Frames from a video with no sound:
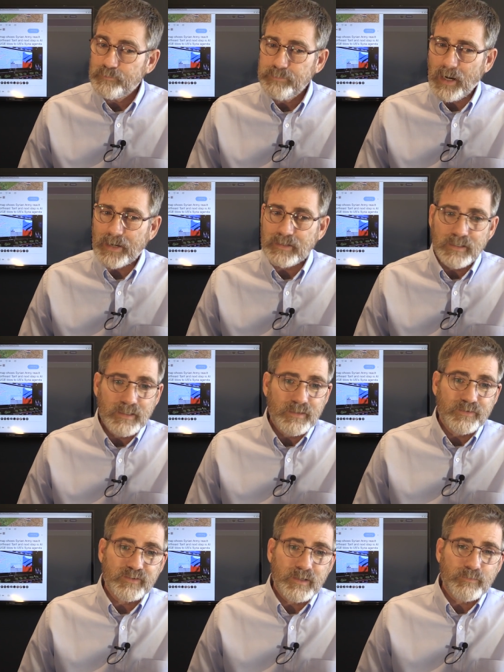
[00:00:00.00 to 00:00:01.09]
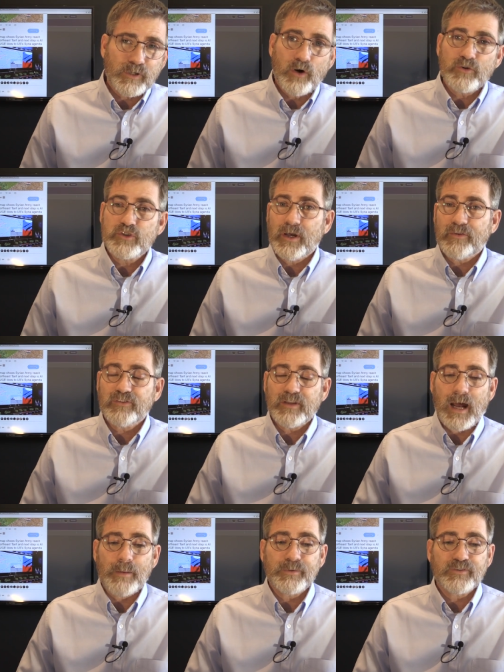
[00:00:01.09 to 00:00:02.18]
But seem to go just the
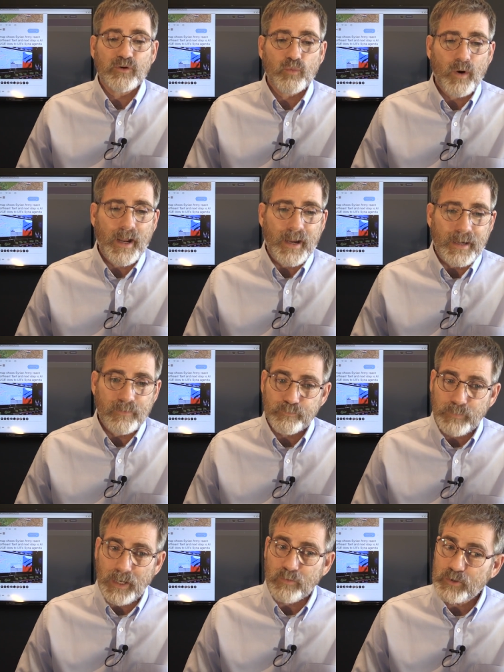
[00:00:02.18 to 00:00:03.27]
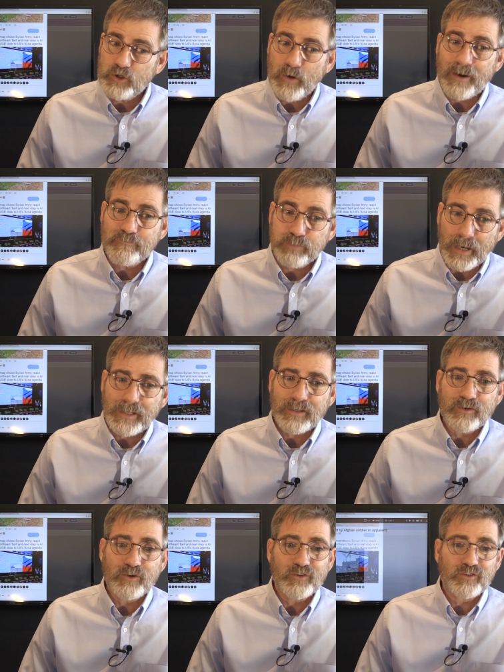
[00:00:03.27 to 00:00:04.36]
opposite way. But we do have
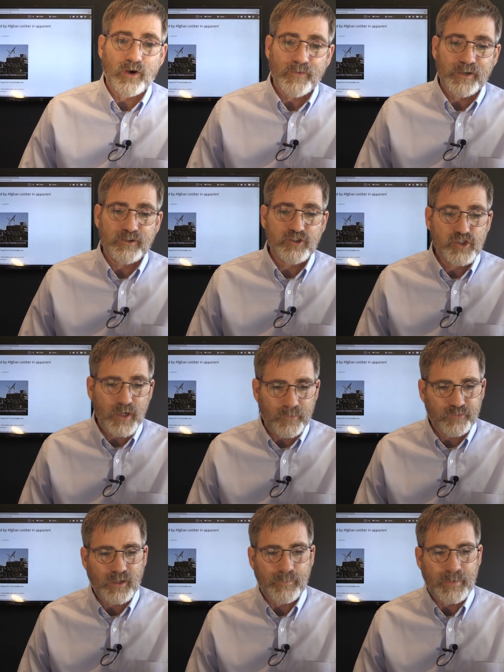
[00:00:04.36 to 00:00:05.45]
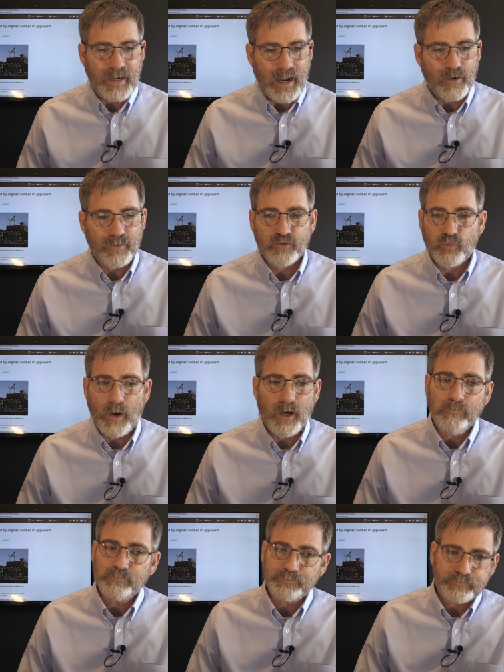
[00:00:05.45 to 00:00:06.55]
breaking news, though, that is just coming out as
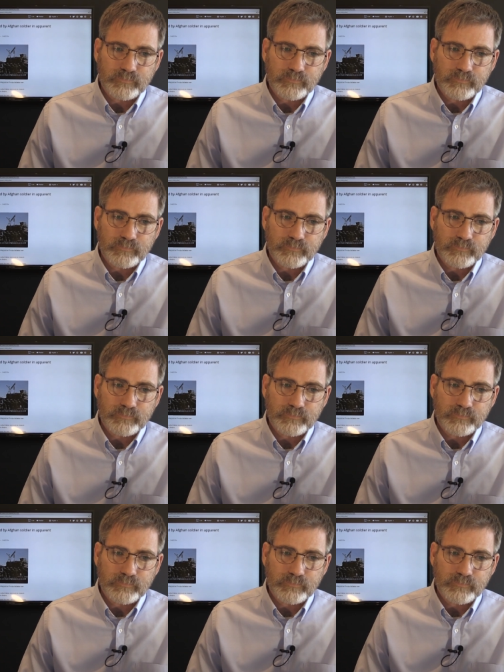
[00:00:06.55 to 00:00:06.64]
well.